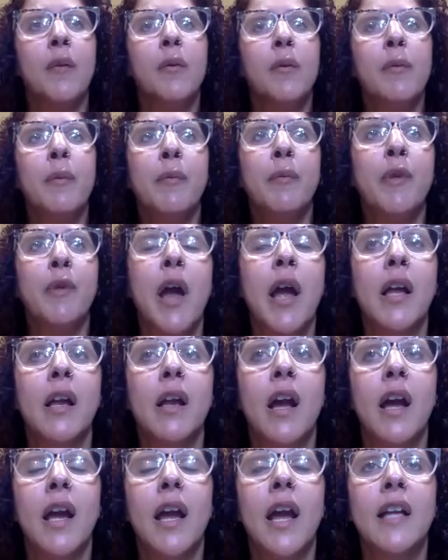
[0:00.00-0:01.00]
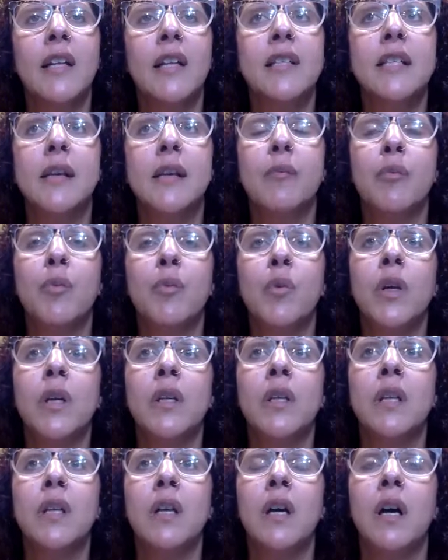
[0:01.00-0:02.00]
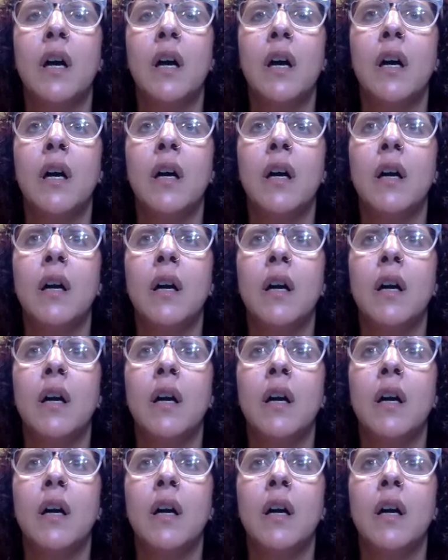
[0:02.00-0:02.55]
I remember had, I had someone, uh,